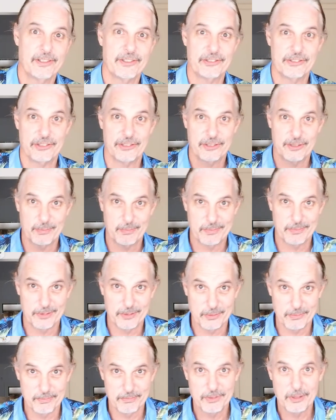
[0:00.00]
a system
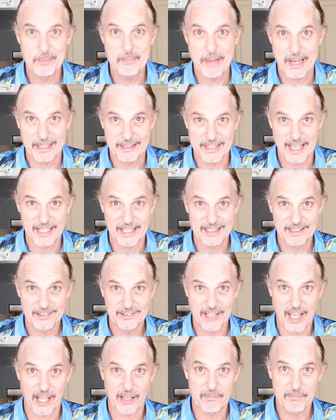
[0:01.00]
to make that
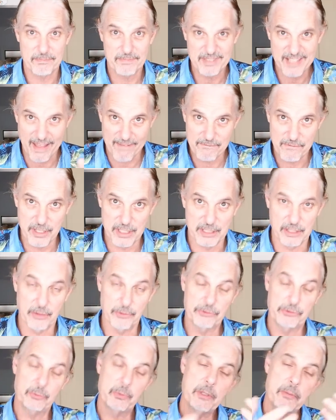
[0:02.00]
video.
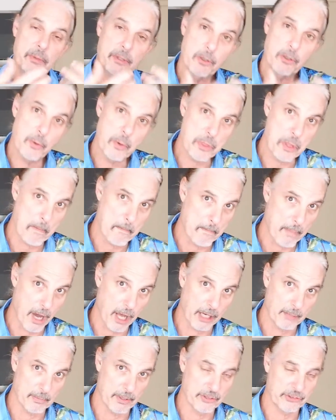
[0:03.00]
So we would go at the
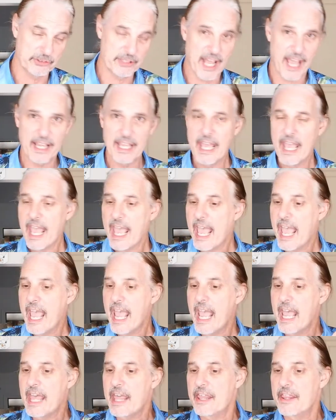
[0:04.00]
bottom of the stack.
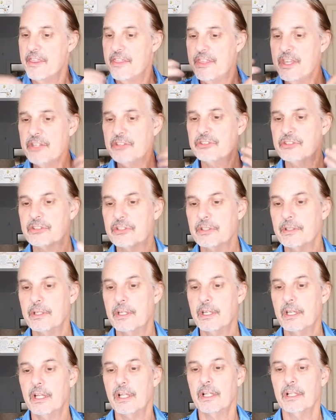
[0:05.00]
This
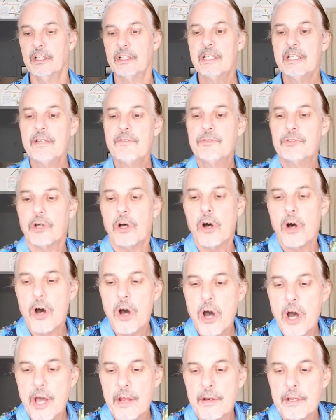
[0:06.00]
lives
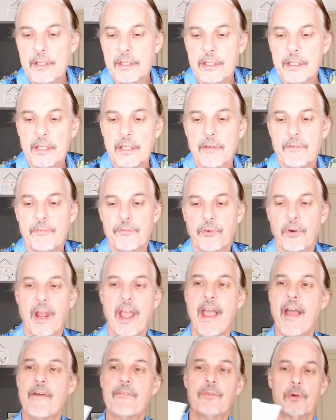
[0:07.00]
on
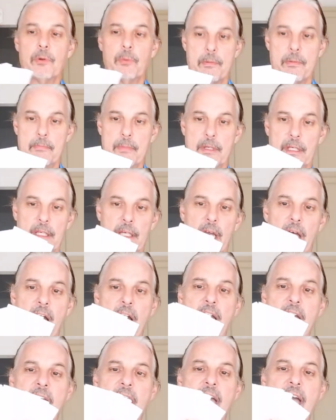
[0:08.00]
forever with me.
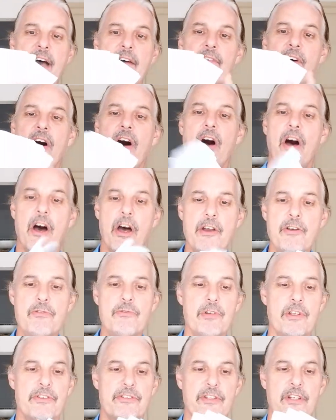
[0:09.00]
I have
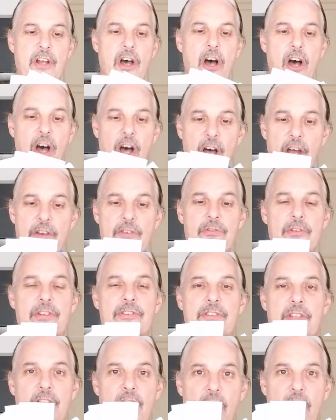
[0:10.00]
hundreds and
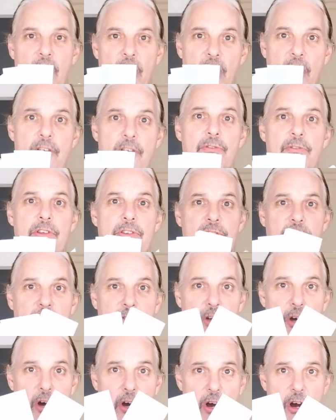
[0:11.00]
hundreds and hundreds of
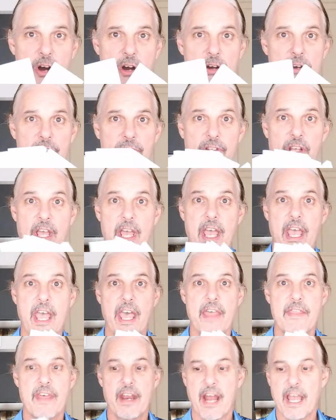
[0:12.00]
cards
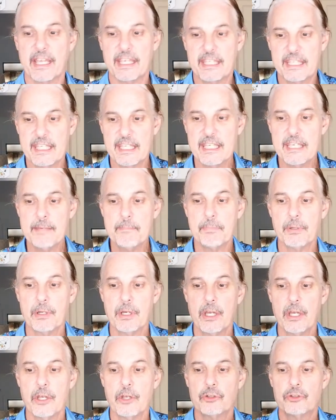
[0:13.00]
that I keep
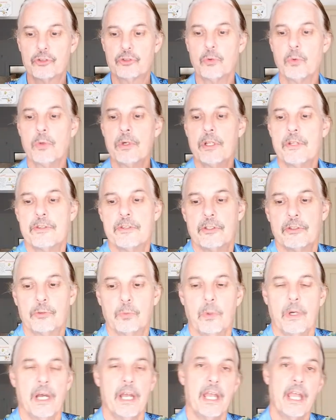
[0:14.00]
sorted this
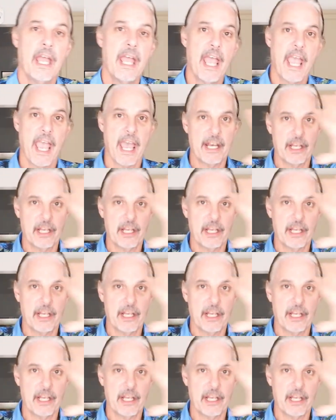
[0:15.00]
way, and